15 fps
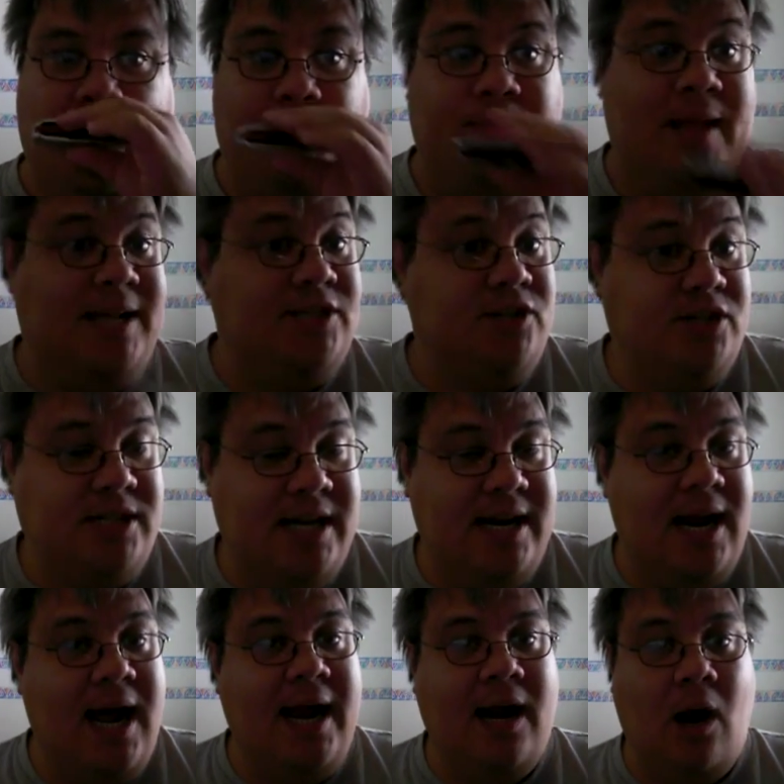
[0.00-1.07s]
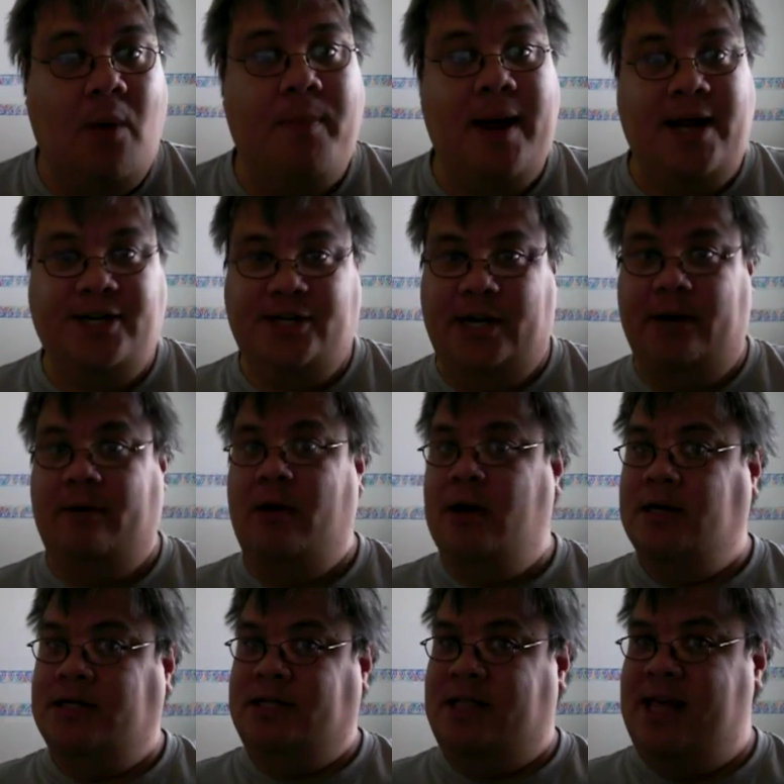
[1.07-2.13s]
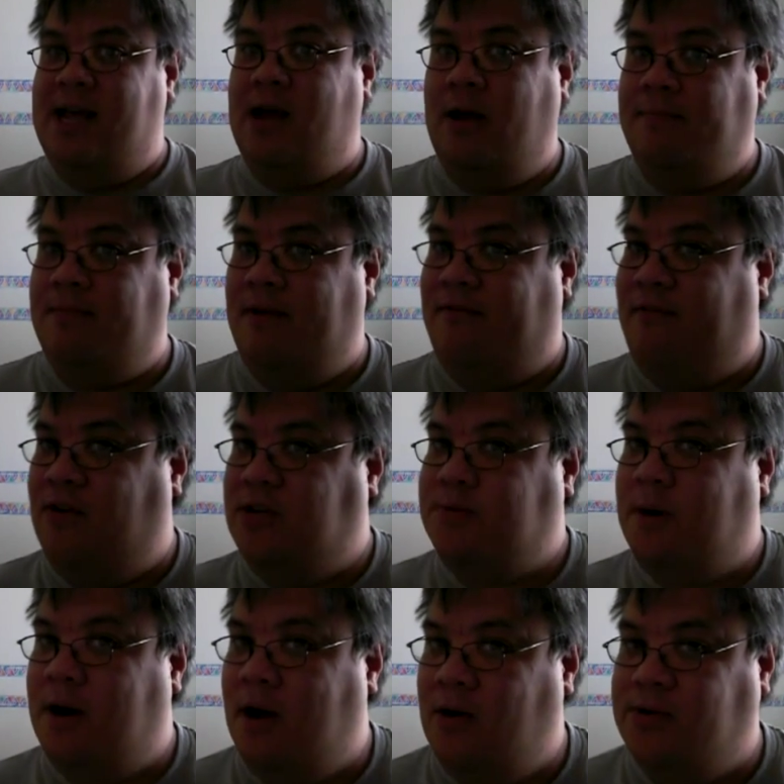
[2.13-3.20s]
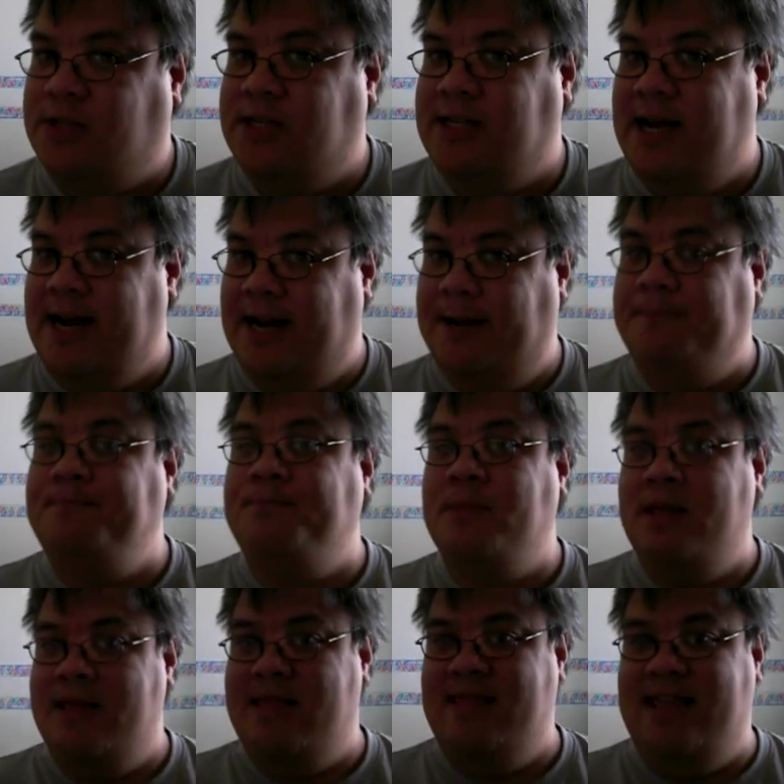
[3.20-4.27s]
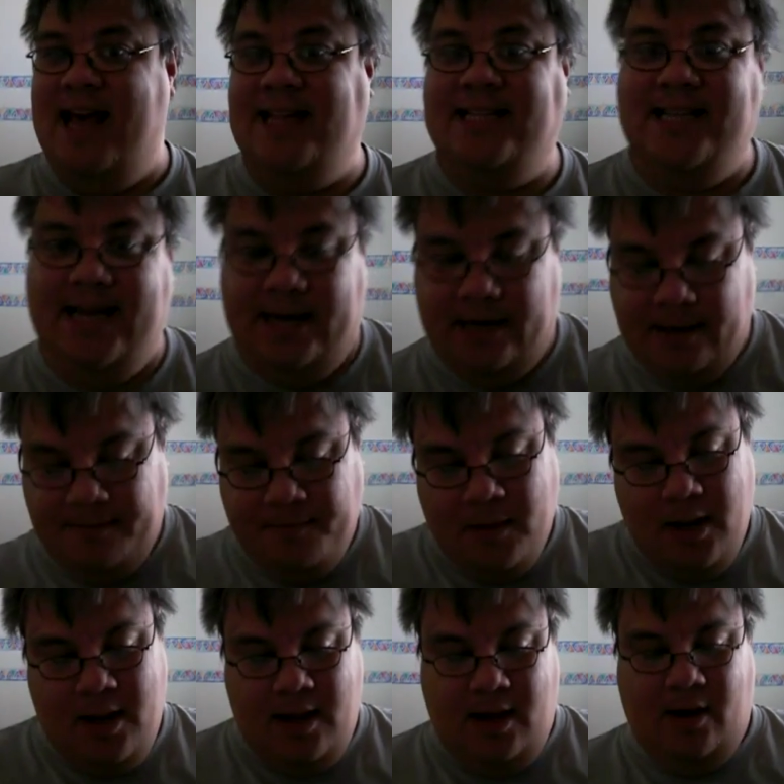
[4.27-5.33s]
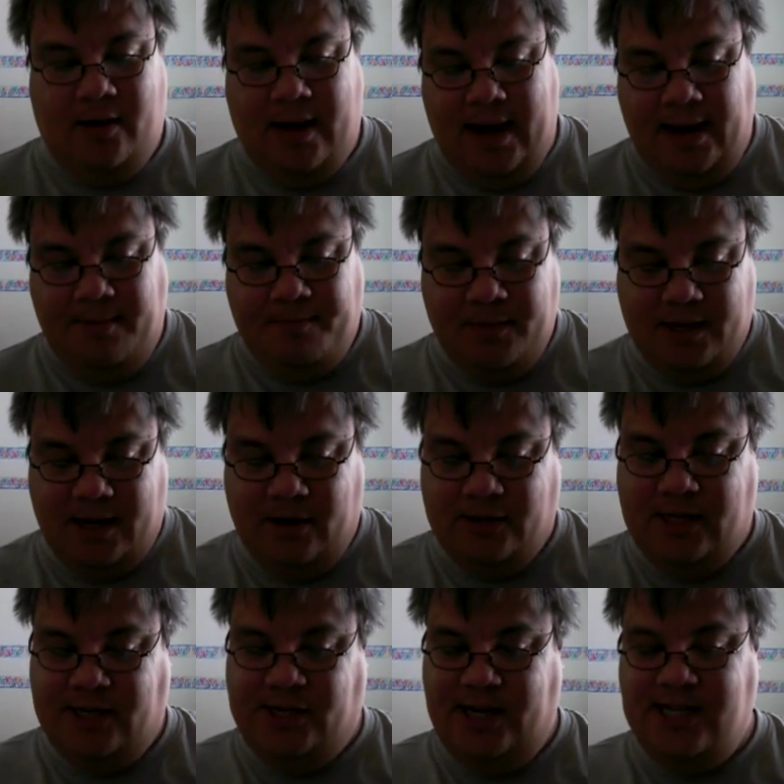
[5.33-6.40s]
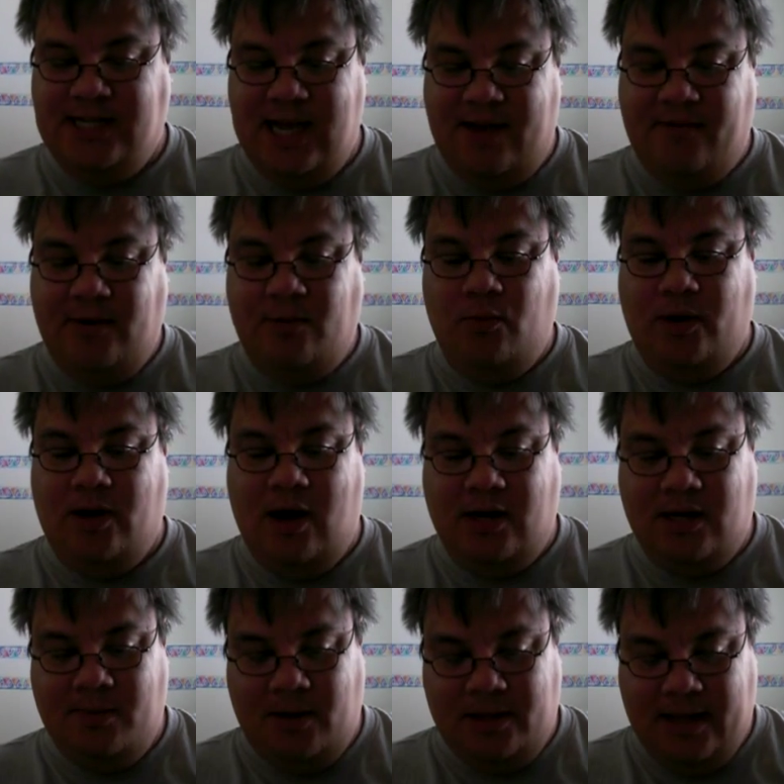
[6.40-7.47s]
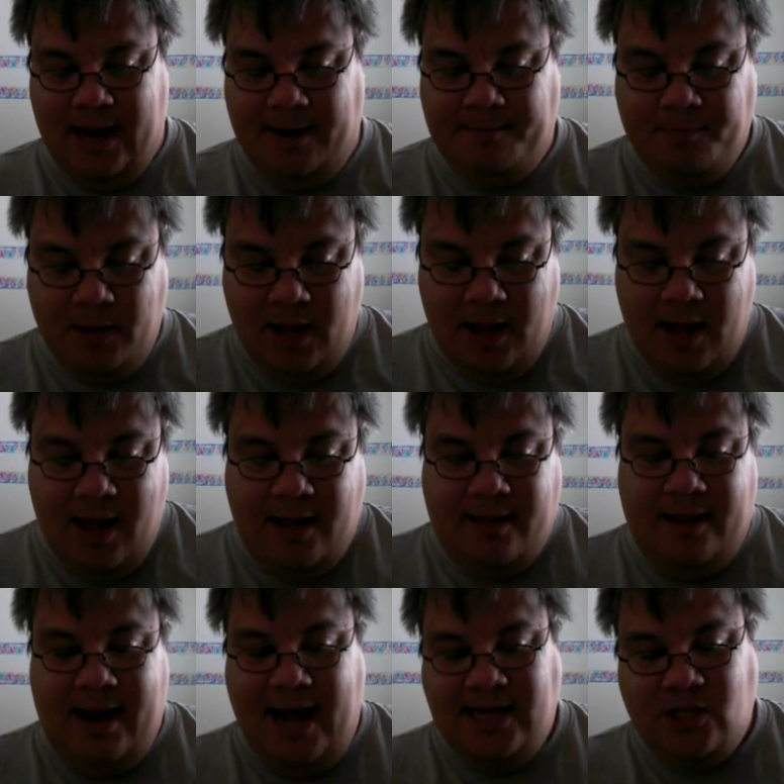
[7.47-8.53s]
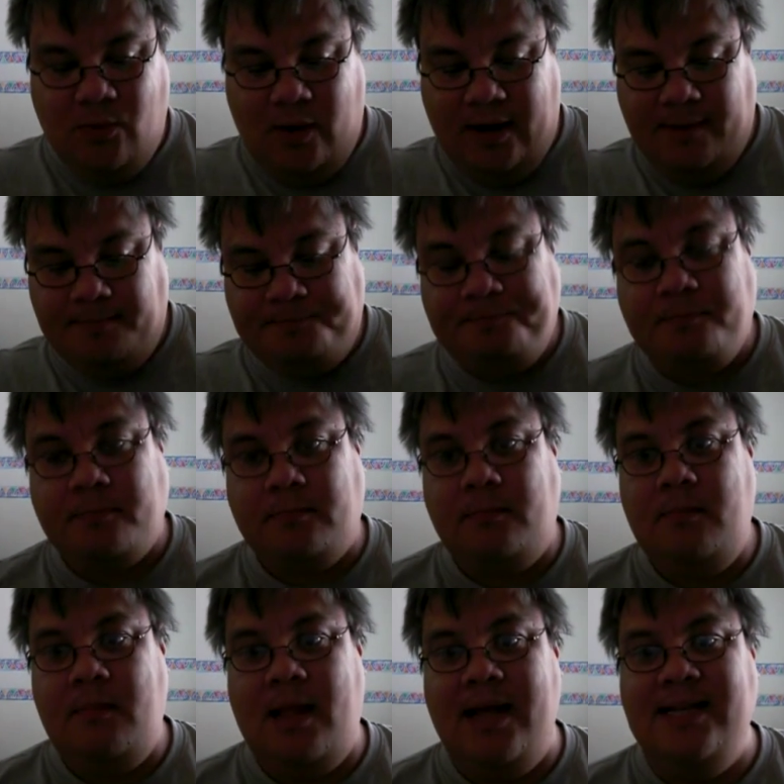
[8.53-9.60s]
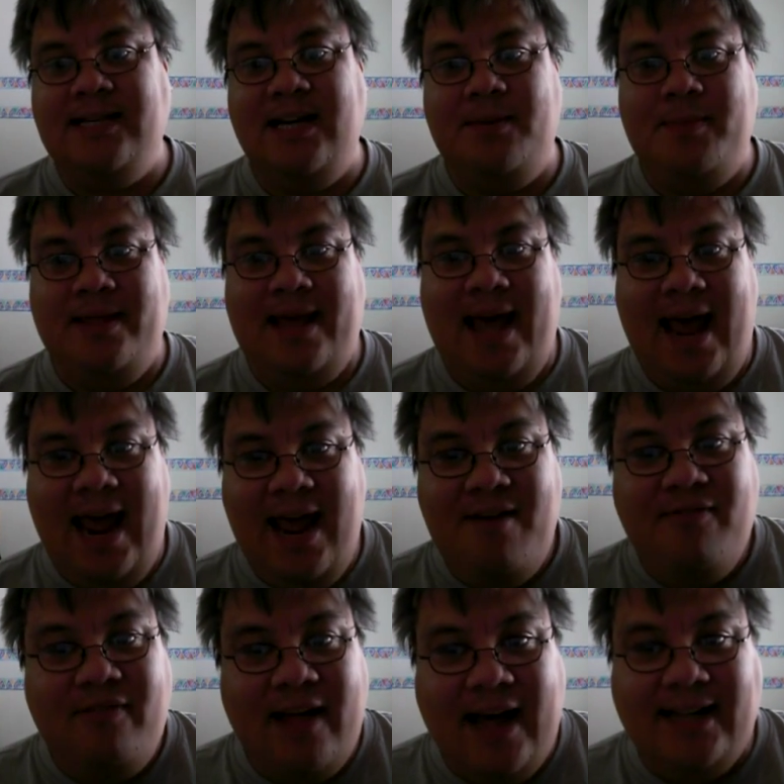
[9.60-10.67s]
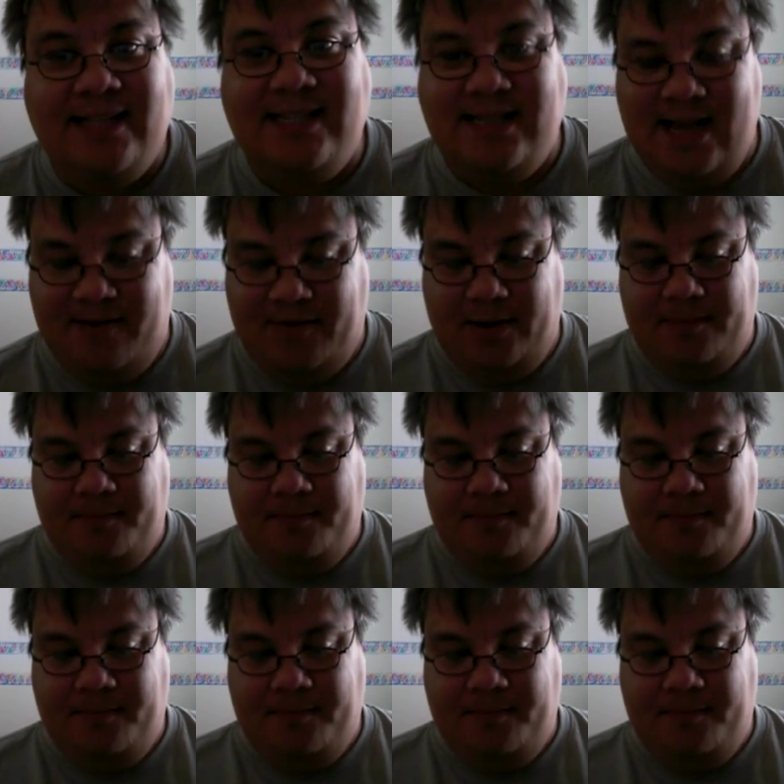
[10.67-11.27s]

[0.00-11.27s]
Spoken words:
That's your C9 arpeggio. Just think the first part of O Susanna. That's it. Okay, it goes to G7. We talked about that. The next one is going to be the A flat 7,